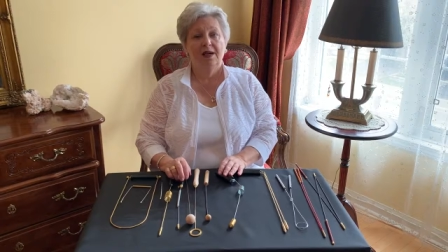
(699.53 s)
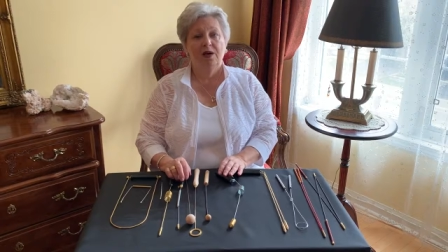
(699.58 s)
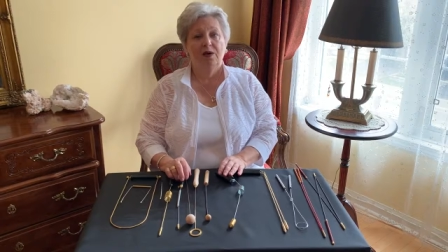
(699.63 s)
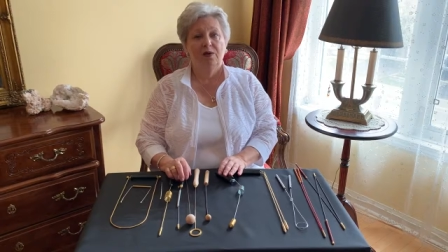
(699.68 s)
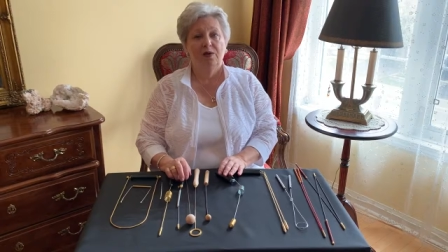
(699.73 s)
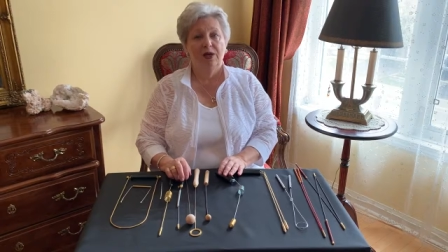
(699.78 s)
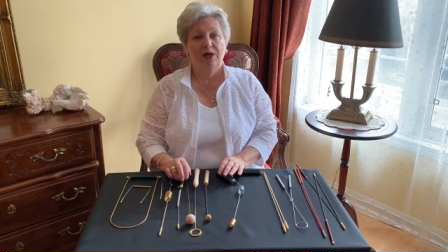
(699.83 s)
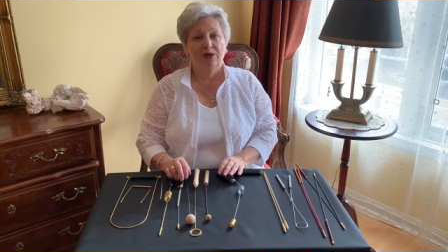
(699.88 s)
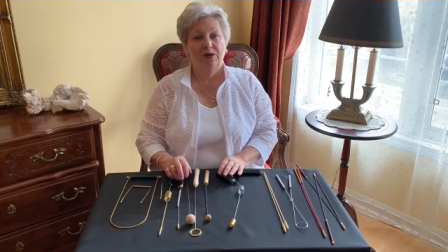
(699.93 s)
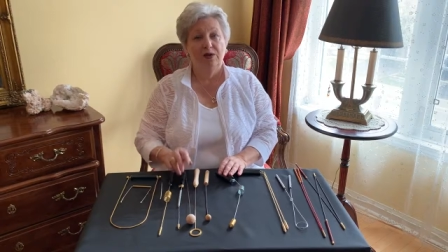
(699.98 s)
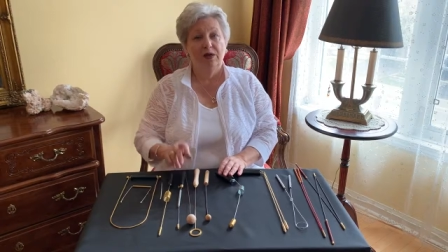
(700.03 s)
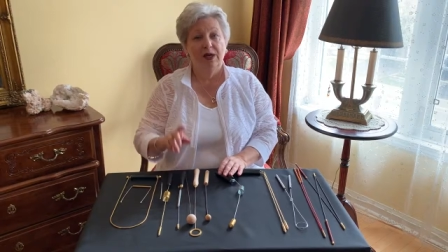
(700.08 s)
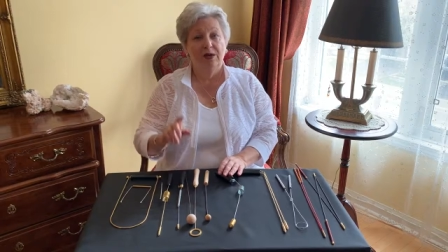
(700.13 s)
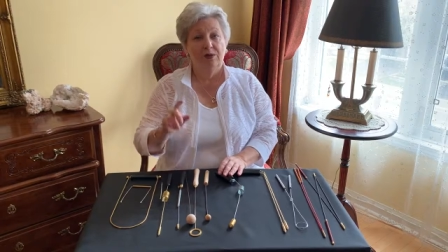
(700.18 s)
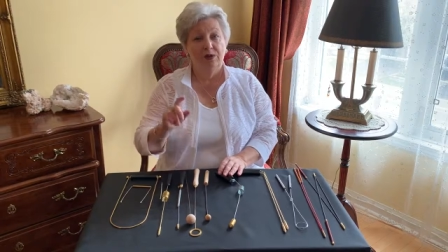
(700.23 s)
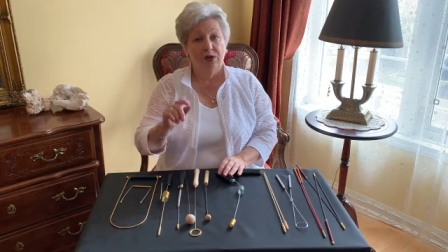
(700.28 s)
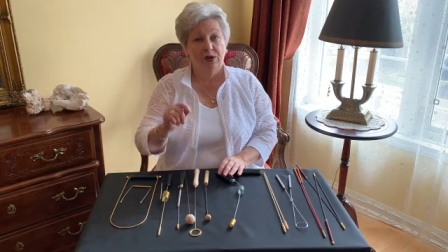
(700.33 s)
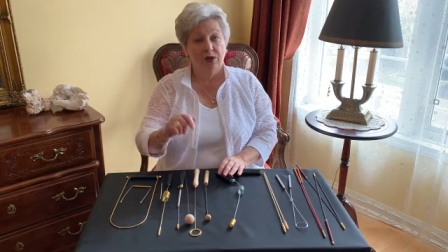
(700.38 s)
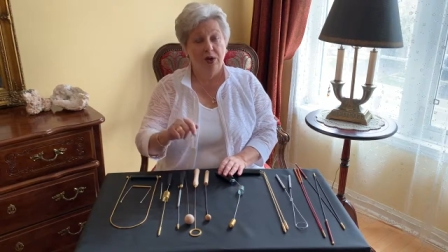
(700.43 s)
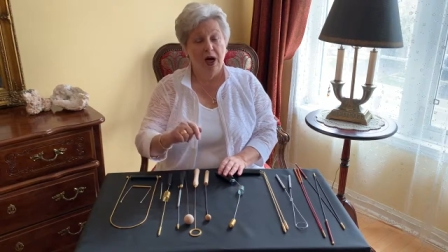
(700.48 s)
when you
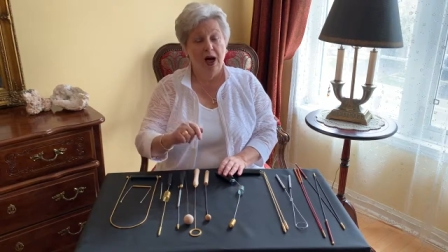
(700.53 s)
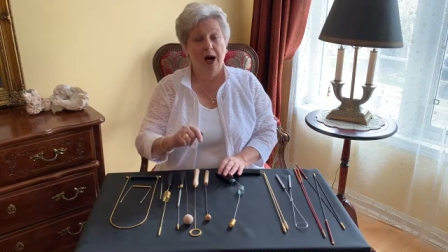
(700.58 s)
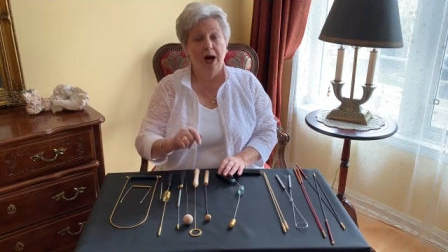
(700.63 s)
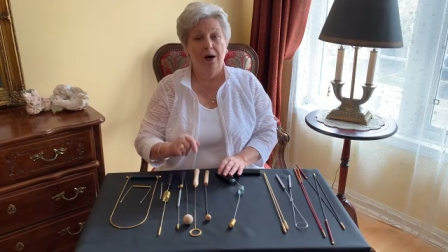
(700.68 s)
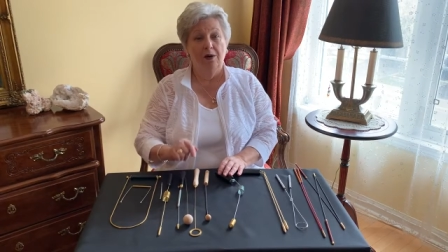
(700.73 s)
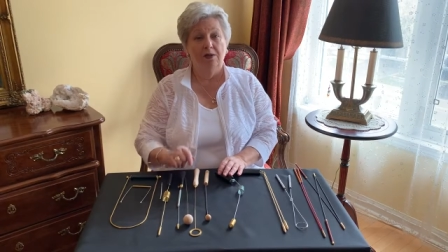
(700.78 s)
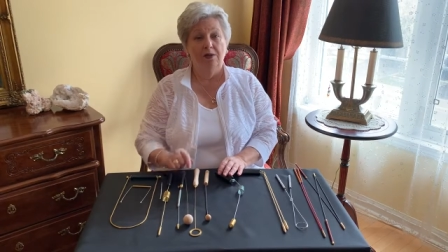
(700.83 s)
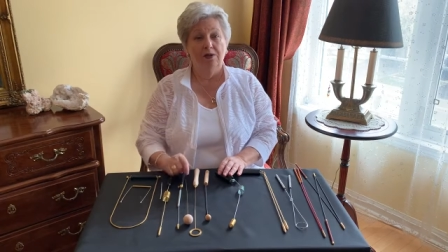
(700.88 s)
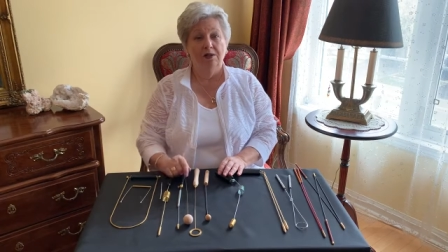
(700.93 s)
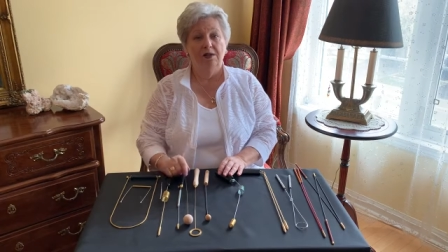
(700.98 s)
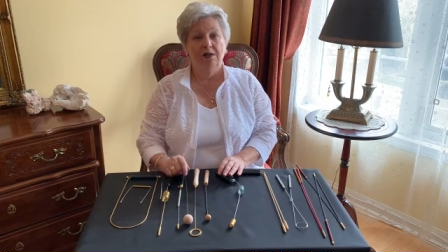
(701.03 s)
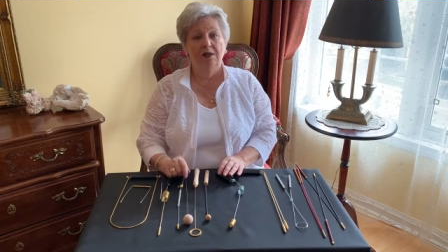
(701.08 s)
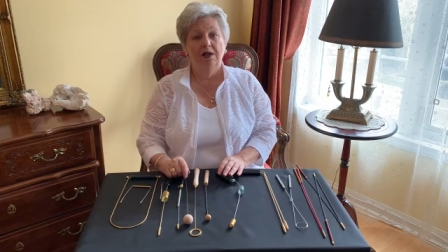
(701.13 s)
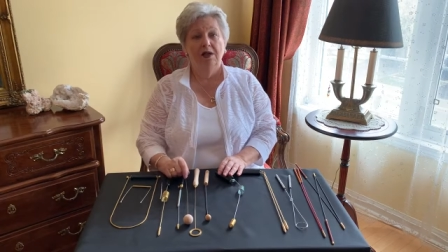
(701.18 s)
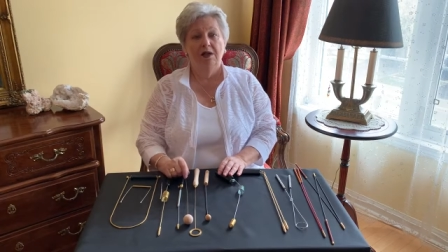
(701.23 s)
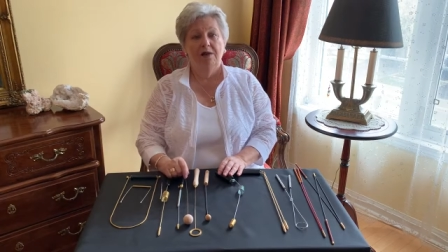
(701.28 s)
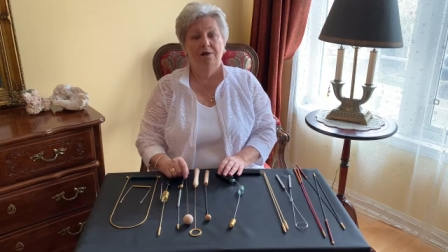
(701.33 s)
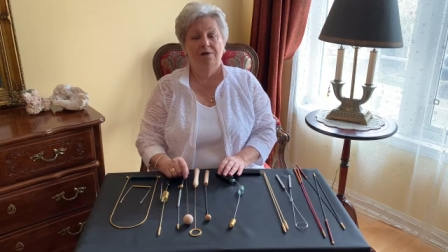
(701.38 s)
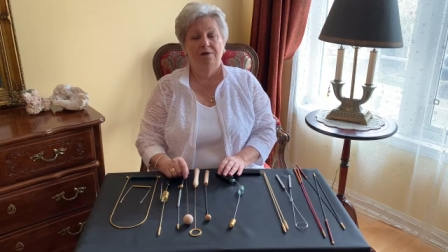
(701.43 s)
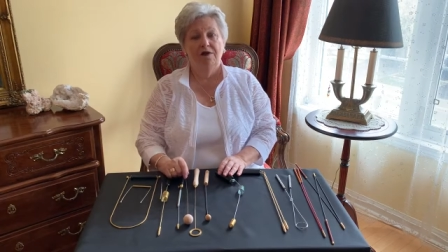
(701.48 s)
douse your house
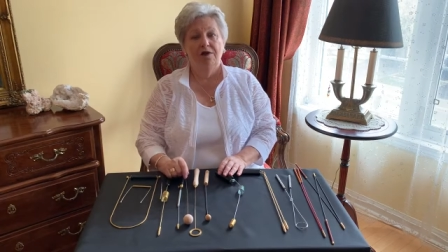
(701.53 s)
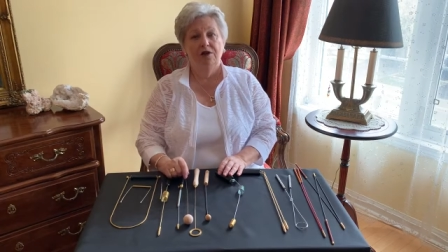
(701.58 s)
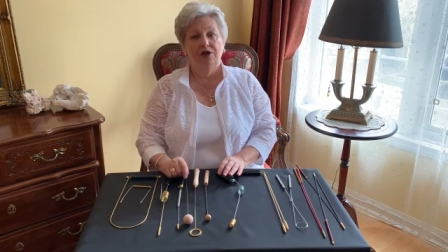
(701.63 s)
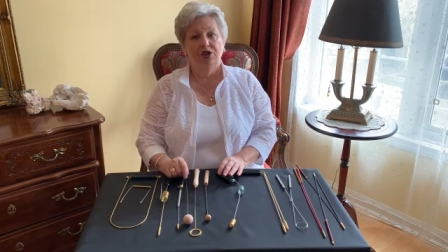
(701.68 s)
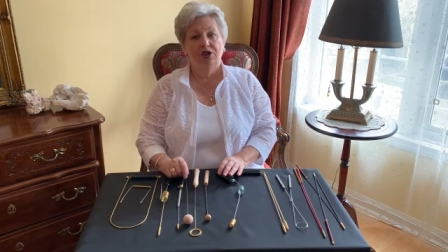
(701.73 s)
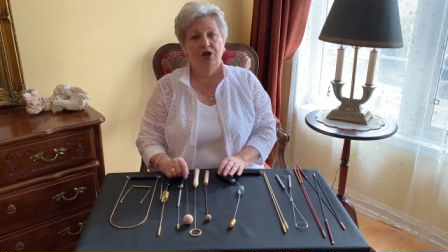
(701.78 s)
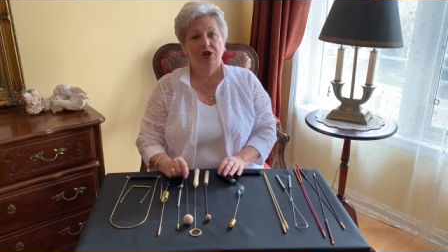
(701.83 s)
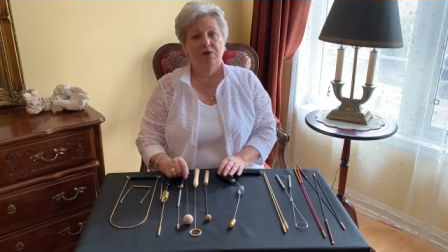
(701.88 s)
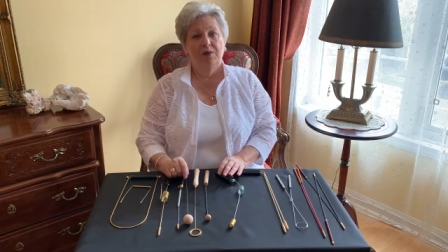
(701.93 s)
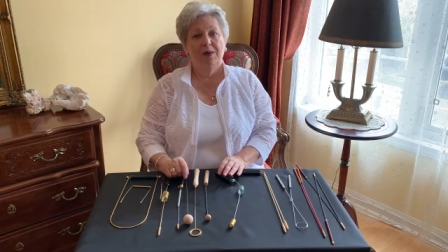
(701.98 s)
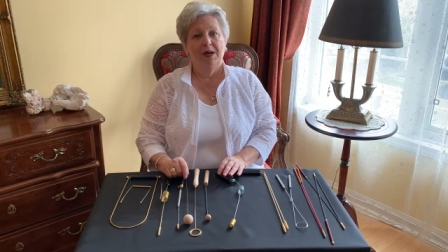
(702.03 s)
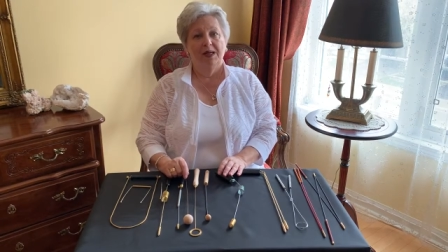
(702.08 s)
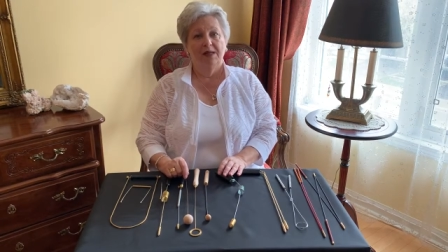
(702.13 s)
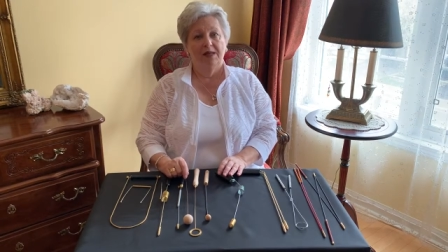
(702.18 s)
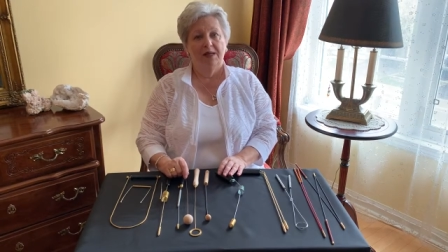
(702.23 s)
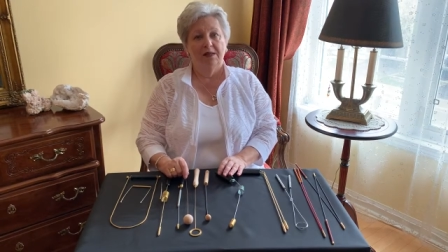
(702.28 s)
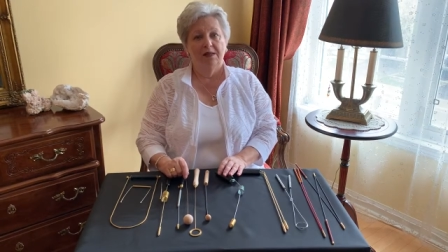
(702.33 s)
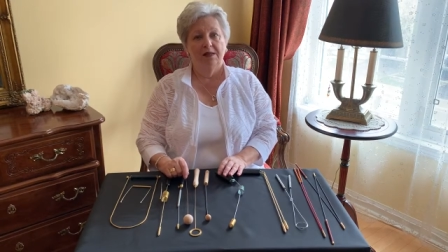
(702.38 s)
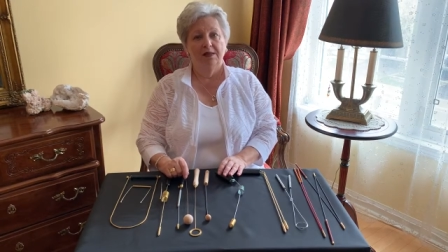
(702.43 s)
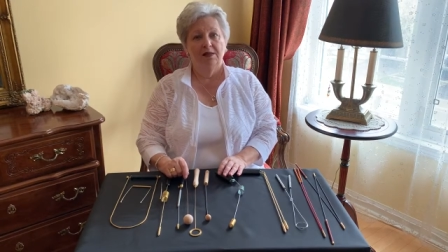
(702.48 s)
for
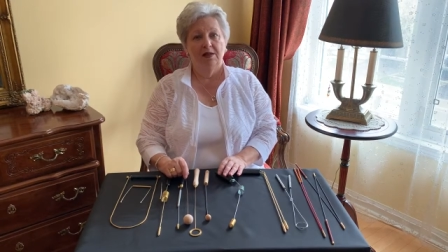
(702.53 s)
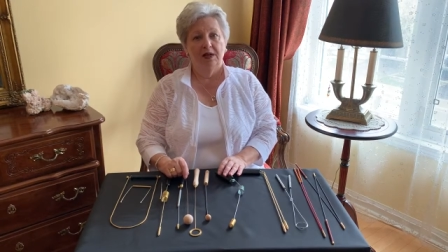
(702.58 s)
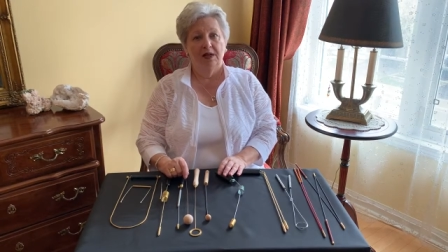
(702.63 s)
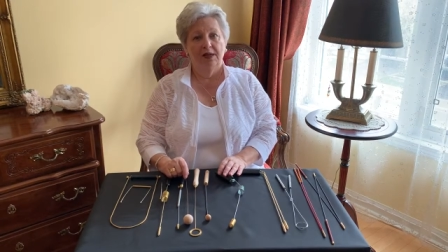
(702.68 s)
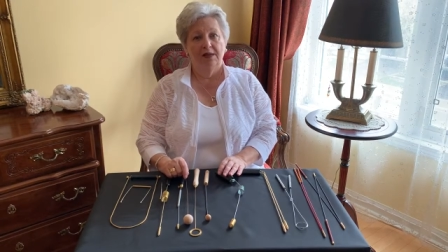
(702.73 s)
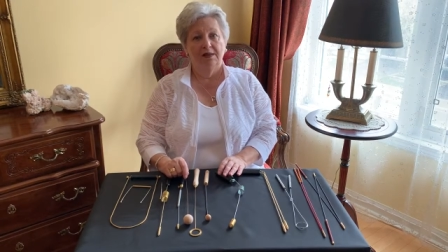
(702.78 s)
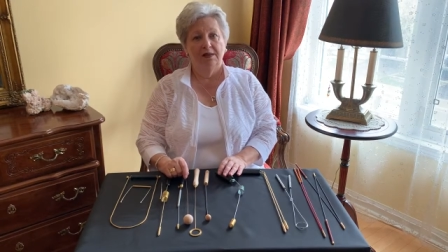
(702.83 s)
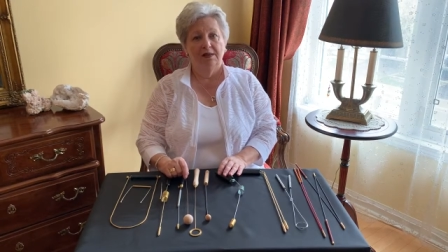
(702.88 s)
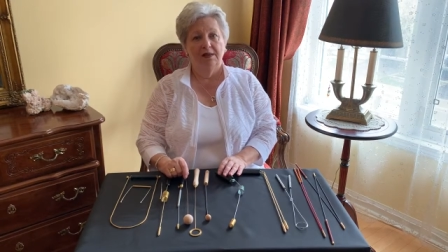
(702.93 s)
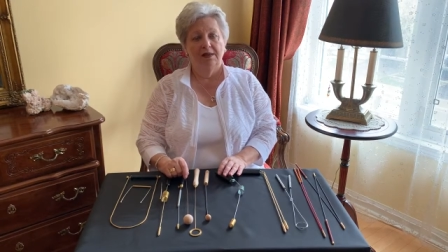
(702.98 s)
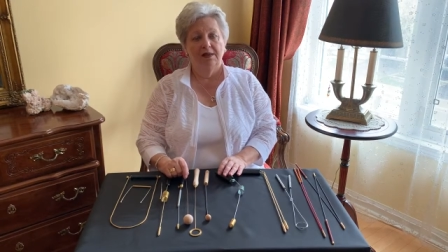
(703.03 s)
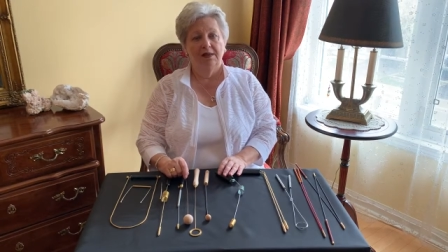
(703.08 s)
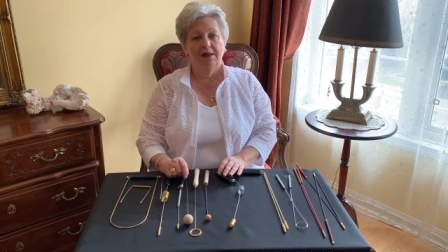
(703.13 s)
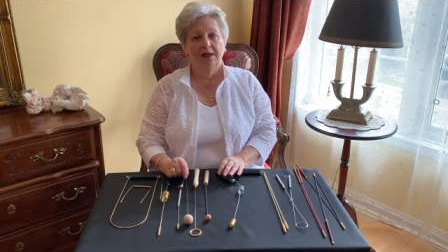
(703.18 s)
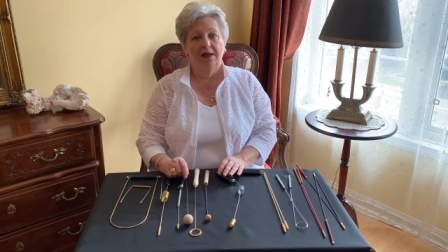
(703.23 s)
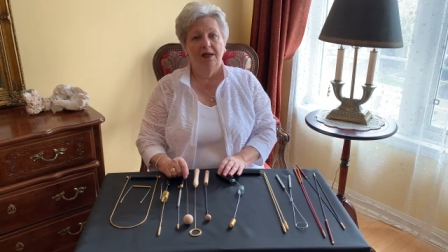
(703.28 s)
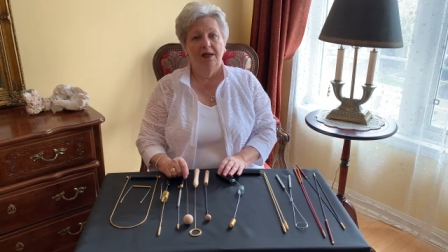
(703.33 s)
geopathic stress.